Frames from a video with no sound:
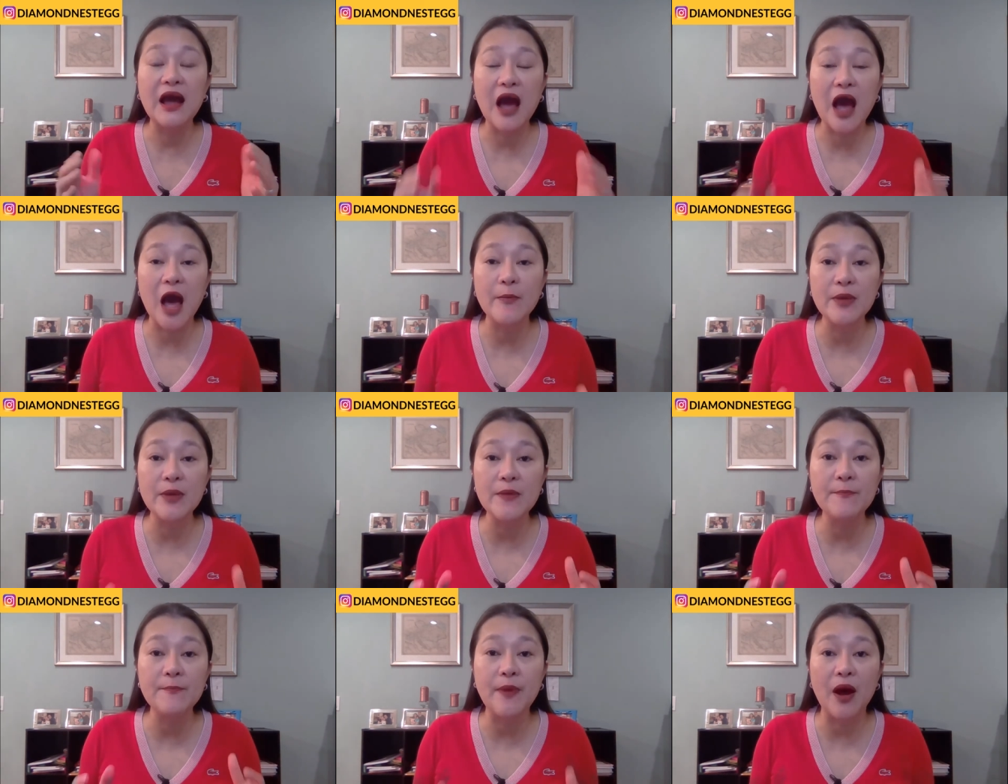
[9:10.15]

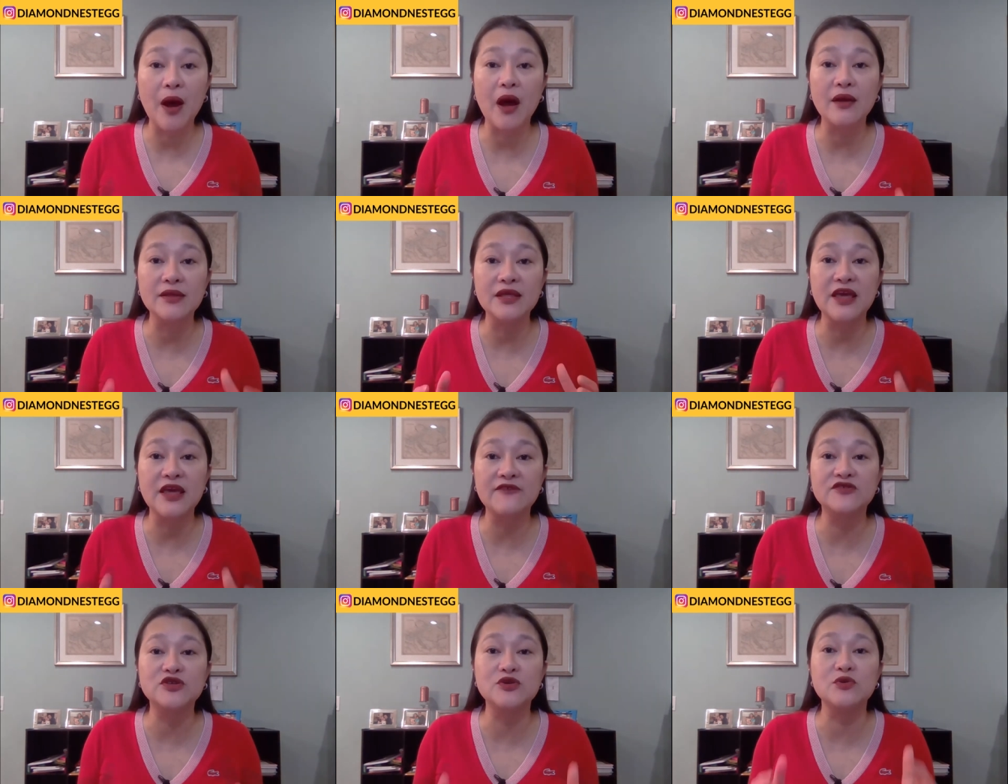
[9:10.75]

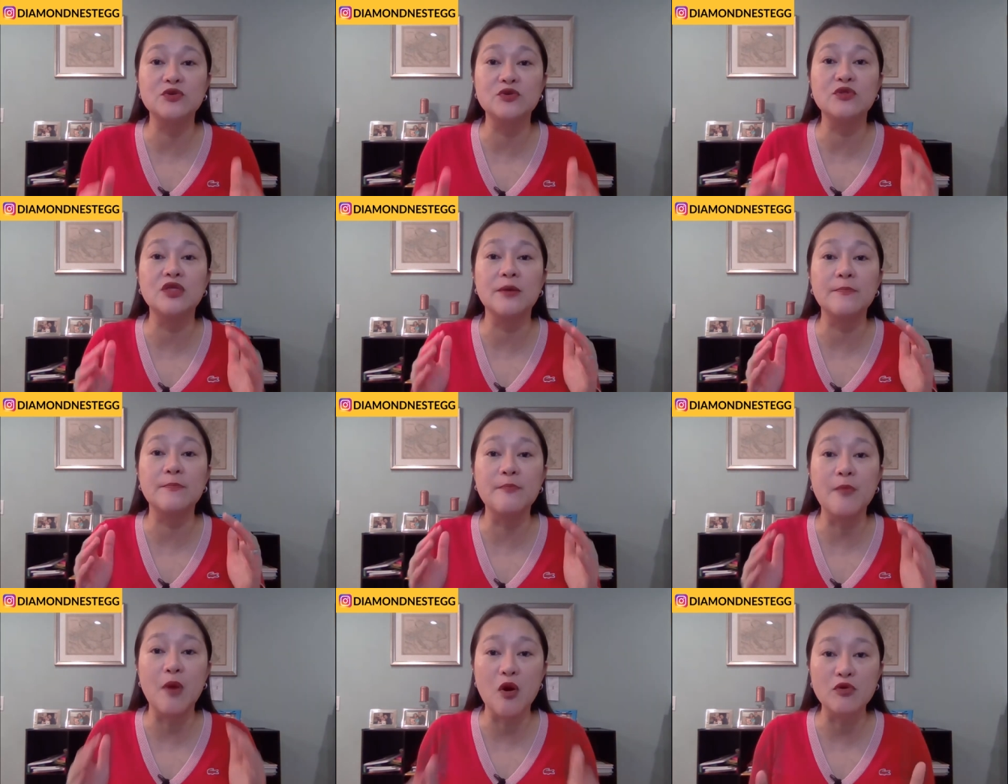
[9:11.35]
CommonBond gives you
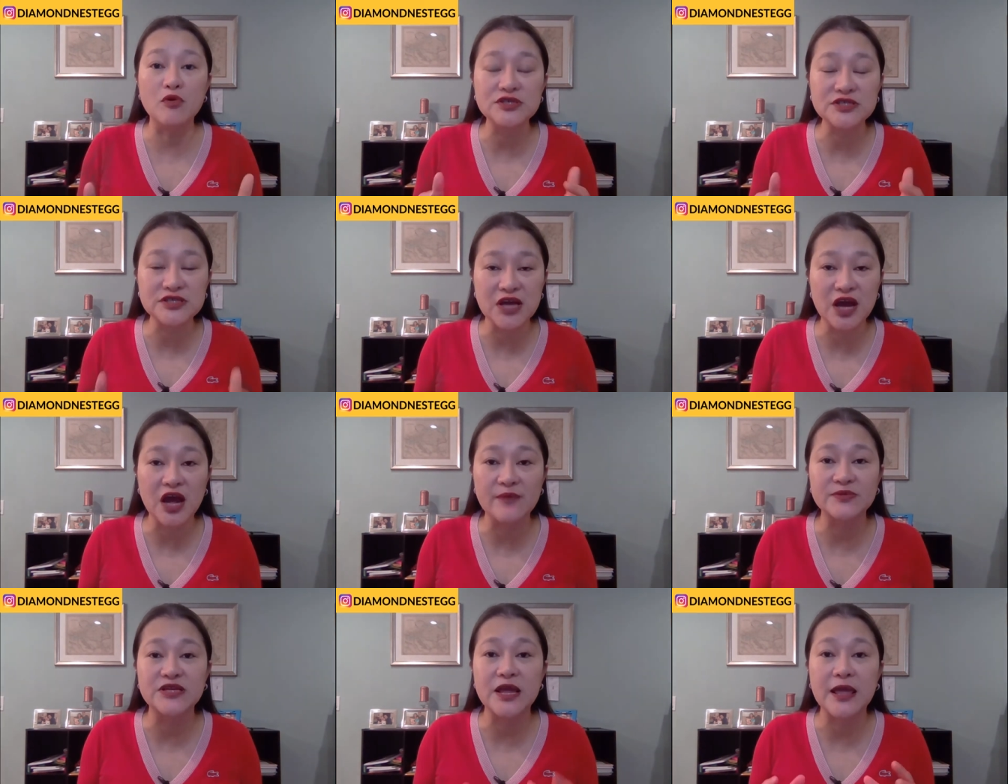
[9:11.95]
the
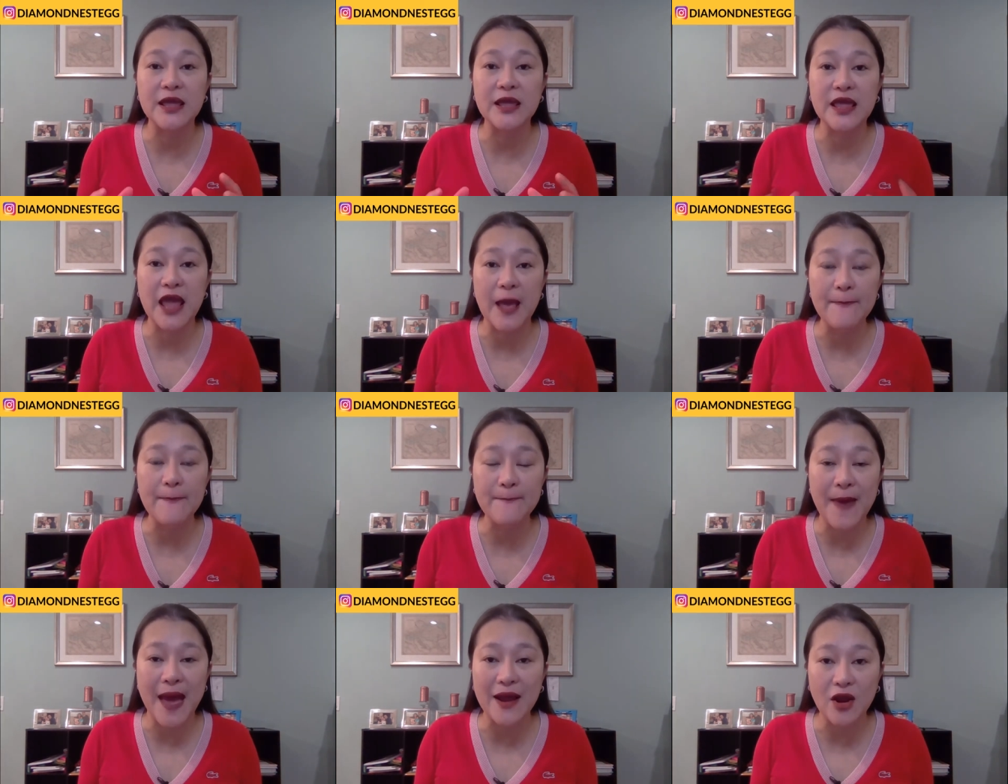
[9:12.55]
most time to
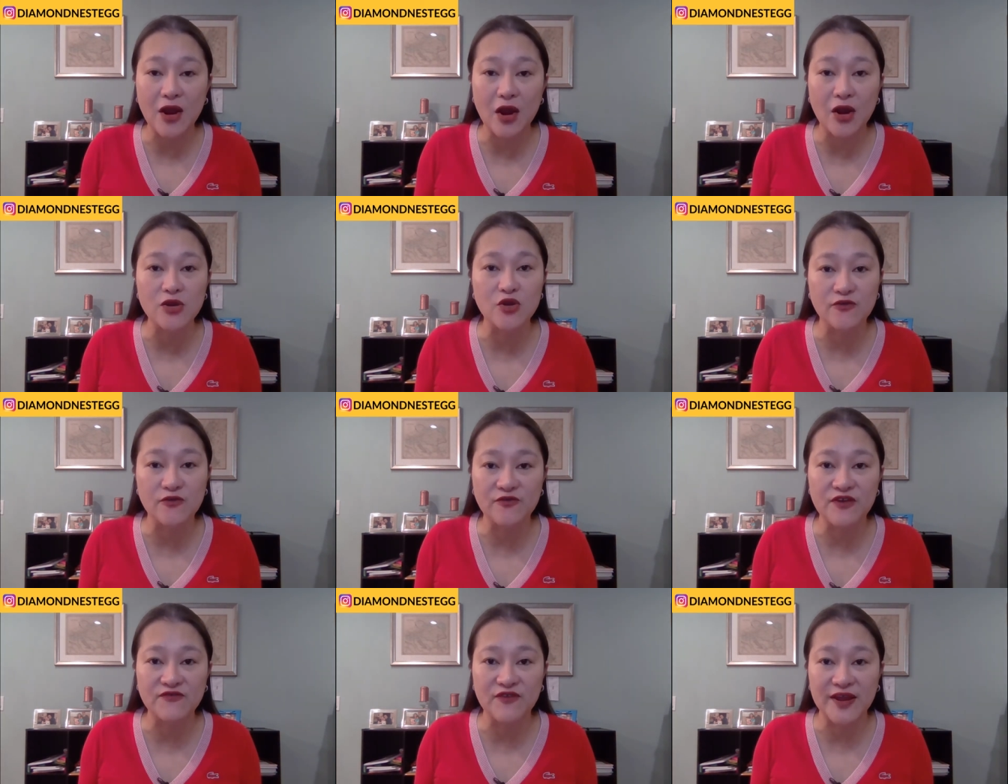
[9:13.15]
get back
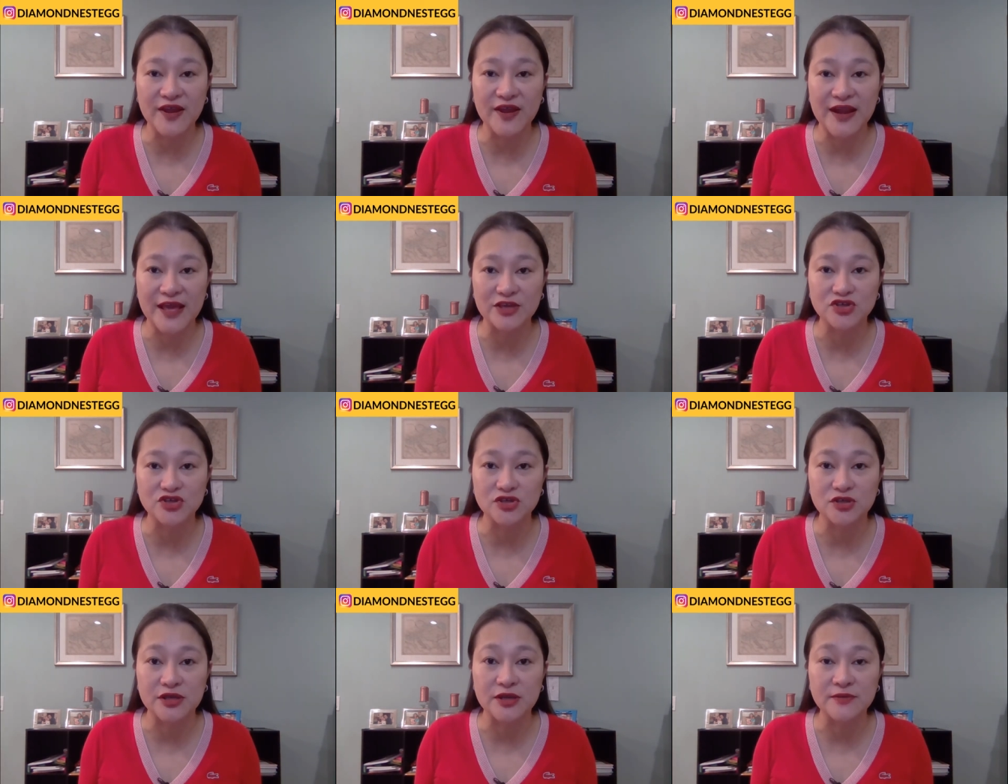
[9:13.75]
on your feet
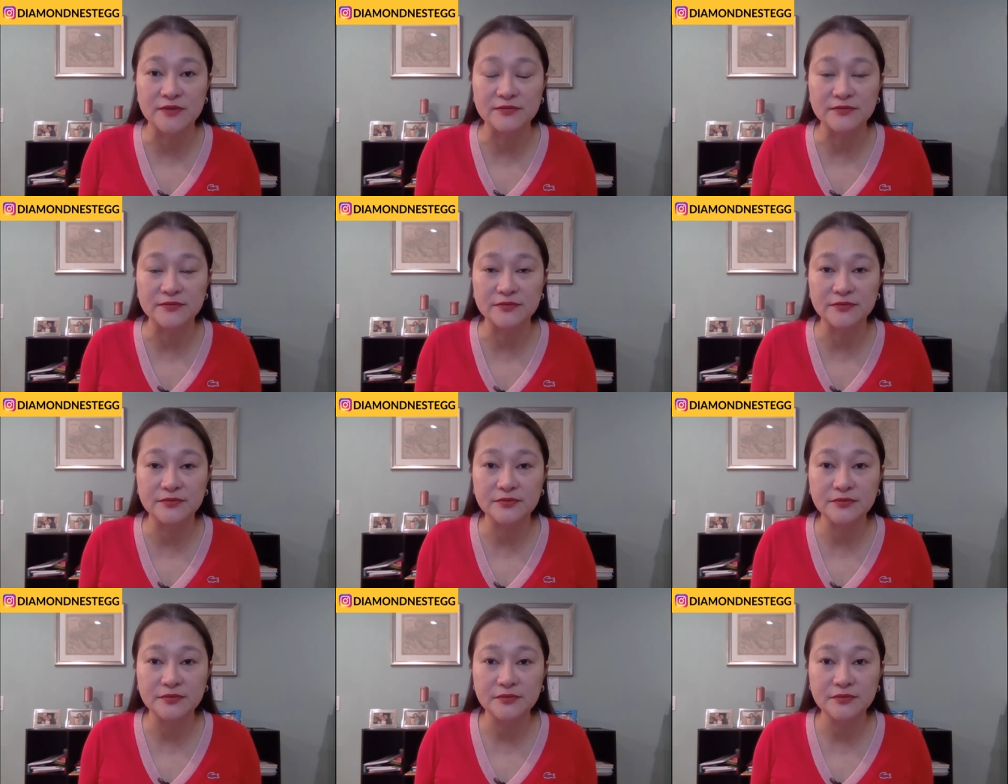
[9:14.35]
financially.
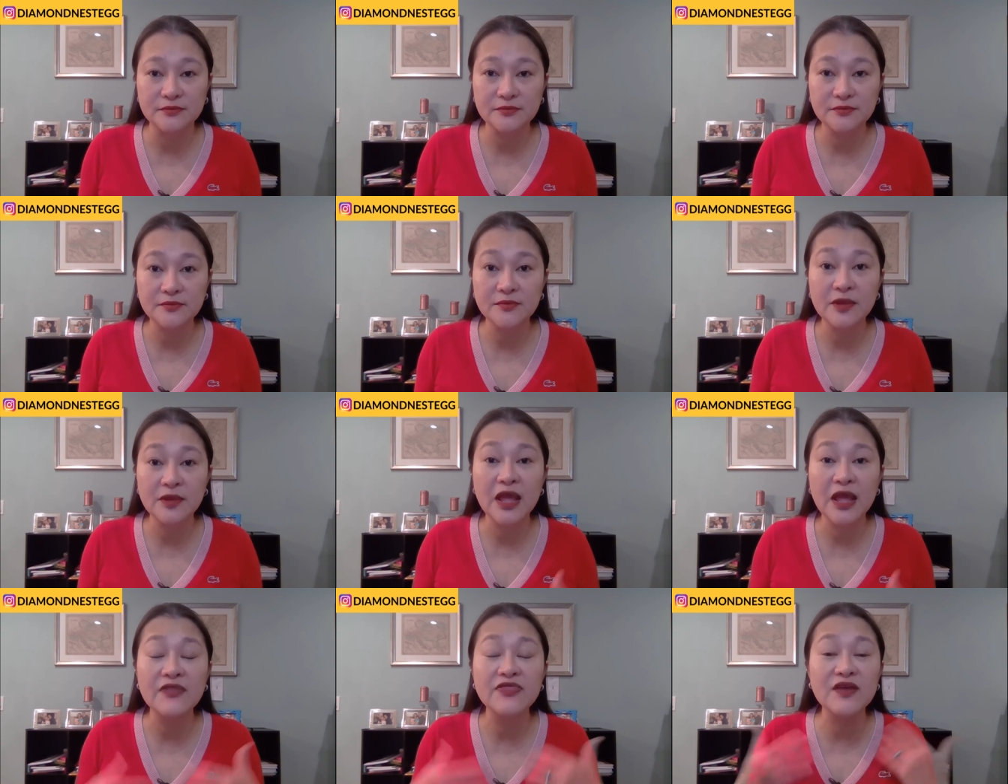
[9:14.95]

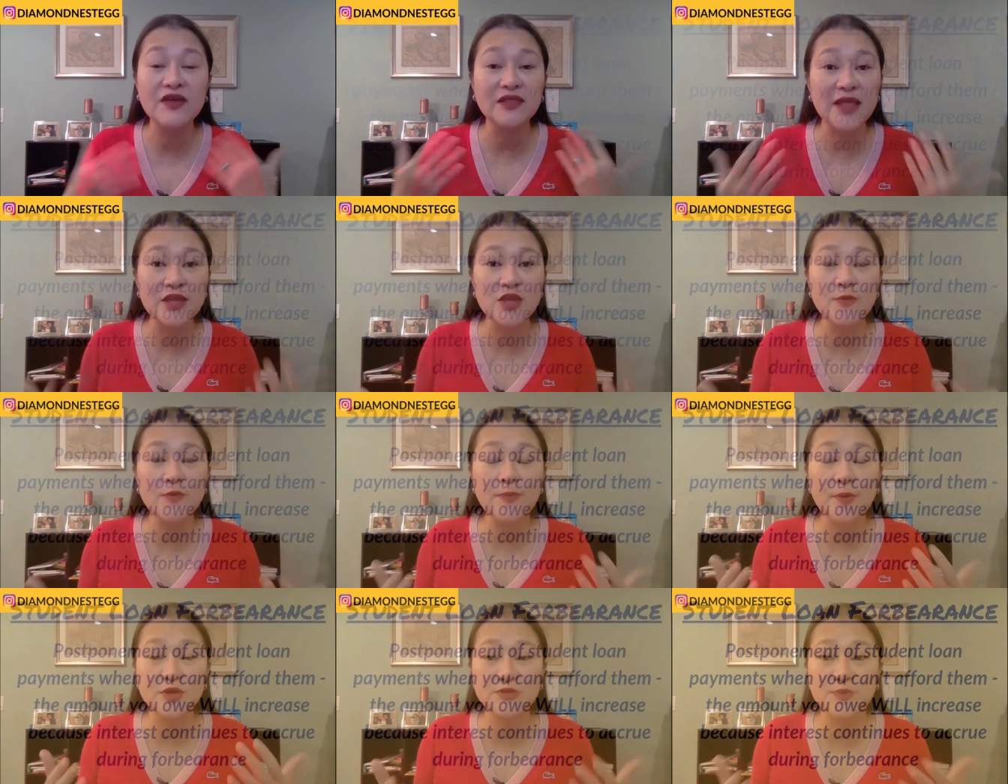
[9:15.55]
They'll let